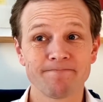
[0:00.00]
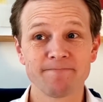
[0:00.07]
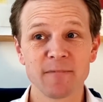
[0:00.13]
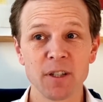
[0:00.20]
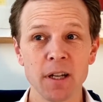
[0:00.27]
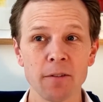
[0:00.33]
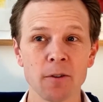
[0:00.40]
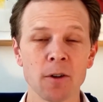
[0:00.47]

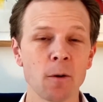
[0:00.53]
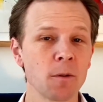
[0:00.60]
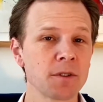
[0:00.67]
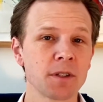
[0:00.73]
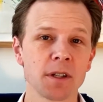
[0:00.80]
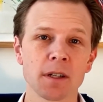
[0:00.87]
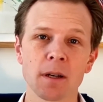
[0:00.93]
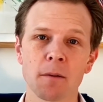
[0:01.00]
You never know where it's
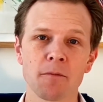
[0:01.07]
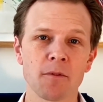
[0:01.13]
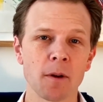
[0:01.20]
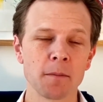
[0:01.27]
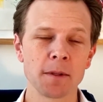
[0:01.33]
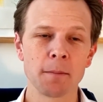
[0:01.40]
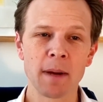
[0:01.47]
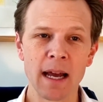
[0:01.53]
going to come
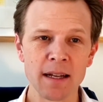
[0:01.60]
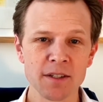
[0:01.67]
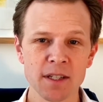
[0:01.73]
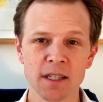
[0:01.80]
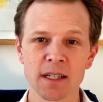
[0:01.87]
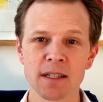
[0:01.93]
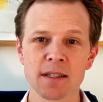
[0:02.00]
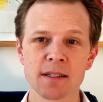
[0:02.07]
from. The magic
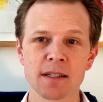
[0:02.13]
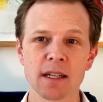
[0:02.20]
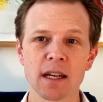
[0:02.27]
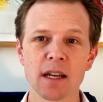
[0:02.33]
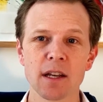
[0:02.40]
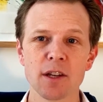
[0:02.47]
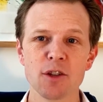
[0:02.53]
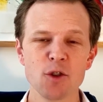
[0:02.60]
is
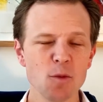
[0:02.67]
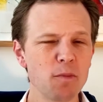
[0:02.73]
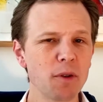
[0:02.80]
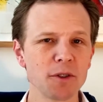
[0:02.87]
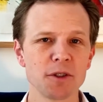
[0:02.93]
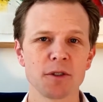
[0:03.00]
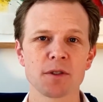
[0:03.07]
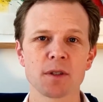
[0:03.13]
you
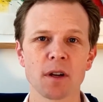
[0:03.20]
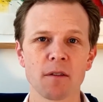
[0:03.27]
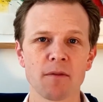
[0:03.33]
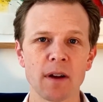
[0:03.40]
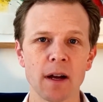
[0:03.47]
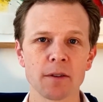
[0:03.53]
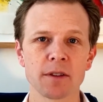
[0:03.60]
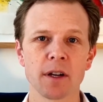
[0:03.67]
put yourself
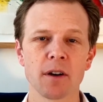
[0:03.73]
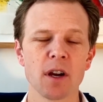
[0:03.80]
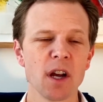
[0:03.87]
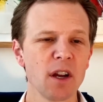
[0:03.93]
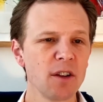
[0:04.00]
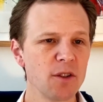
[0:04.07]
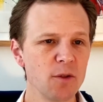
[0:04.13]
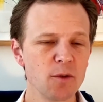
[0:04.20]
out there,
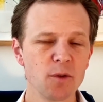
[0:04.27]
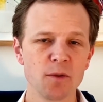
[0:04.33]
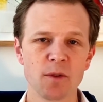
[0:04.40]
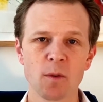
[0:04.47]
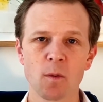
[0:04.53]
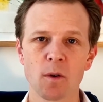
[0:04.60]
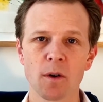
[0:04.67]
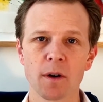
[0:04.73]
you do
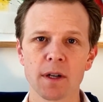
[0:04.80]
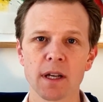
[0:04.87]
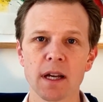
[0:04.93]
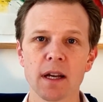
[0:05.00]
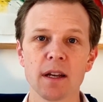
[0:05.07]
the work,